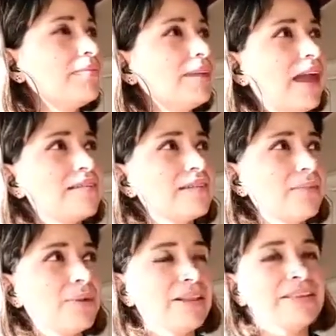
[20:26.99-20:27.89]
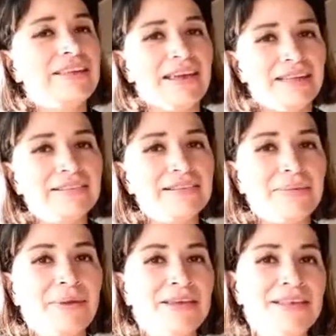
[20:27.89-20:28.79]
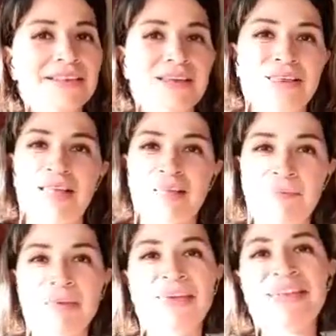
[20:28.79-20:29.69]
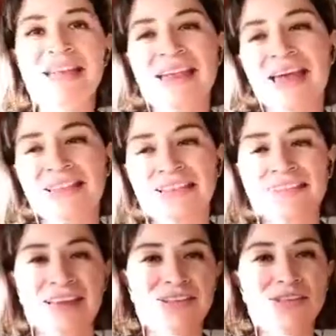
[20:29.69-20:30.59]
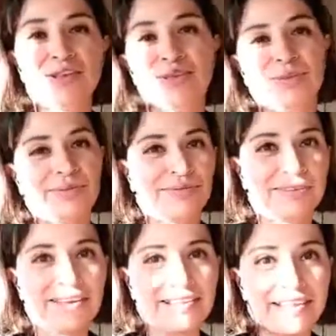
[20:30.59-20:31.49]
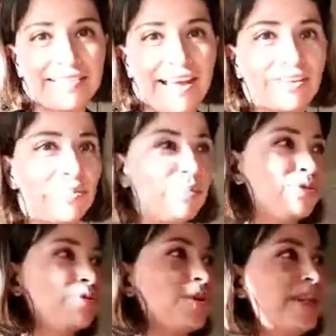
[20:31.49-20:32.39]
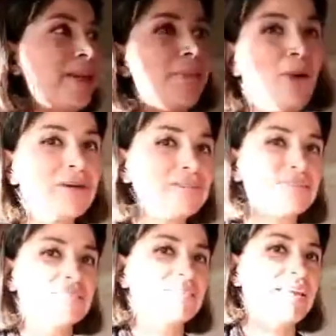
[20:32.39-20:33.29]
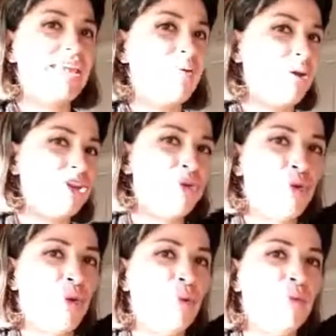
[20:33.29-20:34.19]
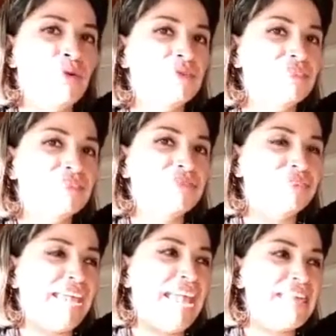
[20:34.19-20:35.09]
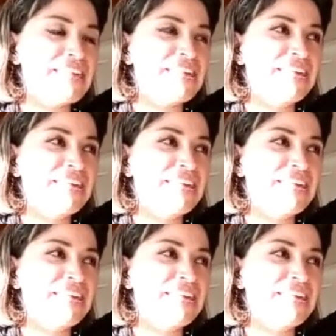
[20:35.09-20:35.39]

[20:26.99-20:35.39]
I said, well, yes, imagine that I decide to put you in a box in where you almost to the edge